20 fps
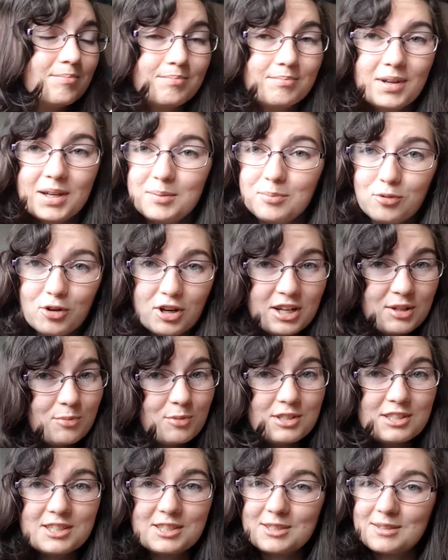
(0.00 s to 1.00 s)
my brain
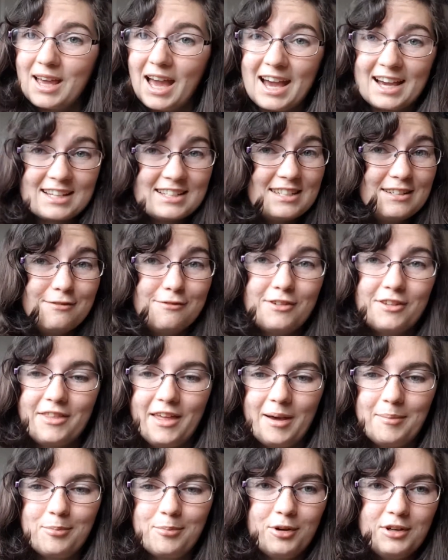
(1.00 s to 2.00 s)
was active at
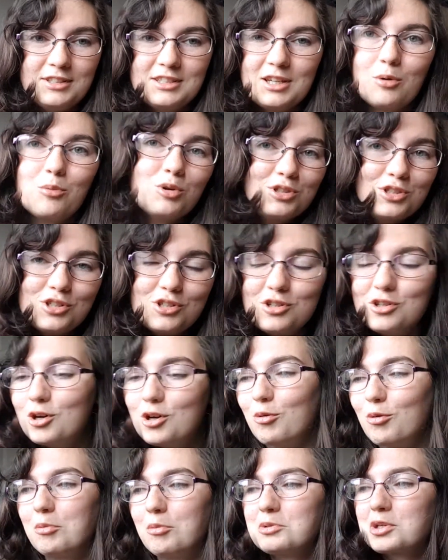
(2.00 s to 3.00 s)
that point. I wanted to know
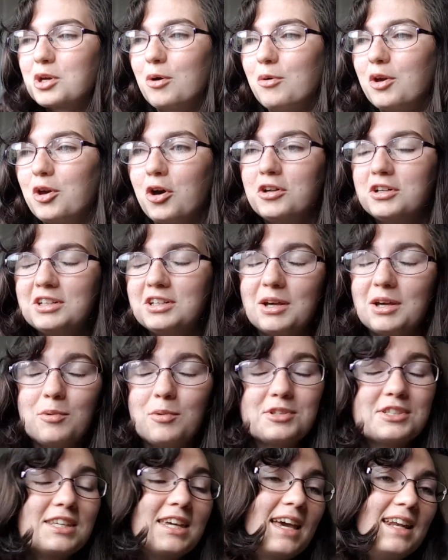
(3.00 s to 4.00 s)
what was going on and I
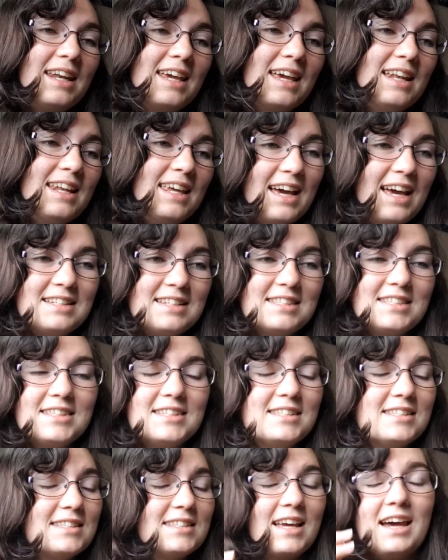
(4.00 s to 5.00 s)
wasn't getting any
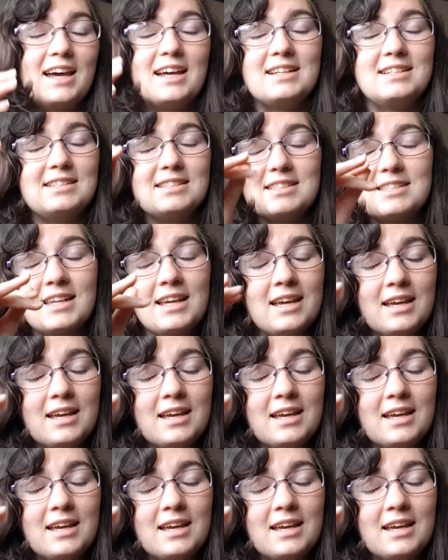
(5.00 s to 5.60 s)
answers, and